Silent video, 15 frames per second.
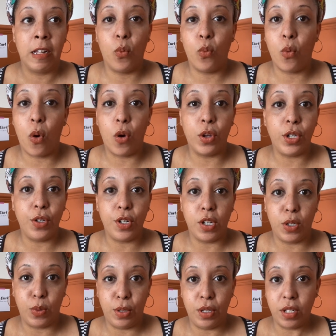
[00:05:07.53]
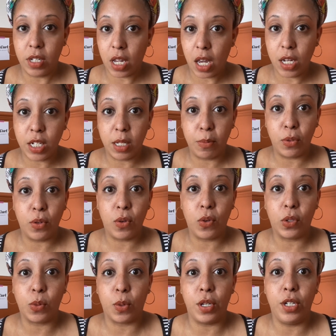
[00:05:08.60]
What are you doing with your skirting boards?
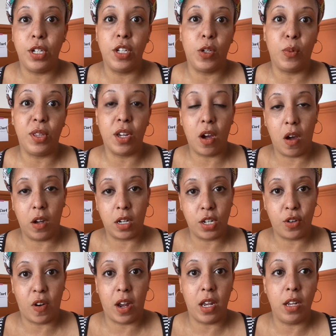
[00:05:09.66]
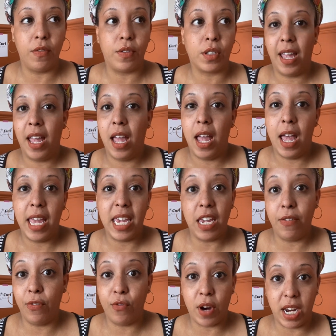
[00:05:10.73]
What are you doing with your architraves?
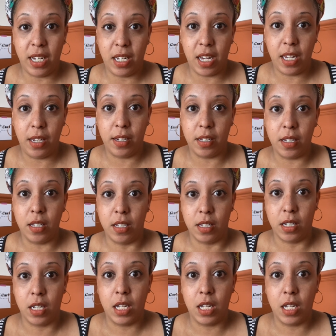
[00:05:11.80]
Even radiators.